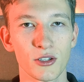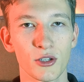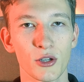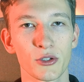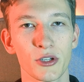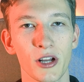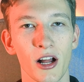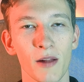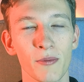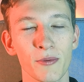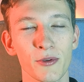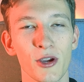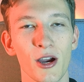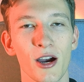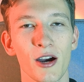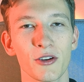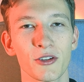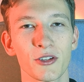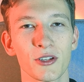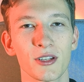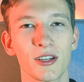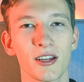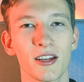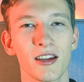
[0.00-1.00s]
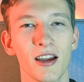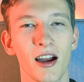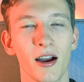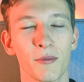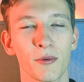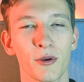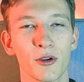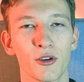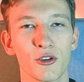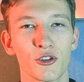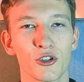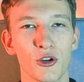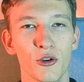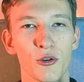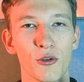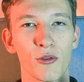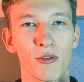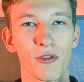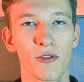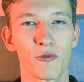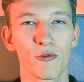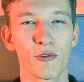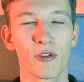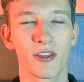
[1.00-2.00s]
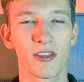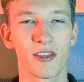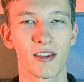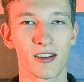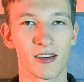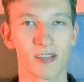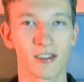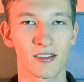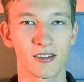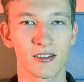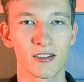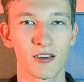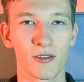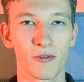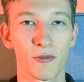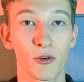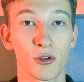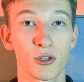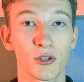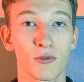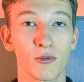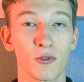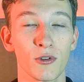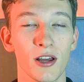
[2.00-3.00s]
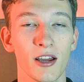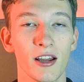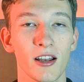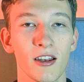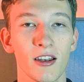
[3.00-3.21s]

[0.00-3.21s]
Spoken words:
So to help you out today, I'm going to show you three things. First of all, a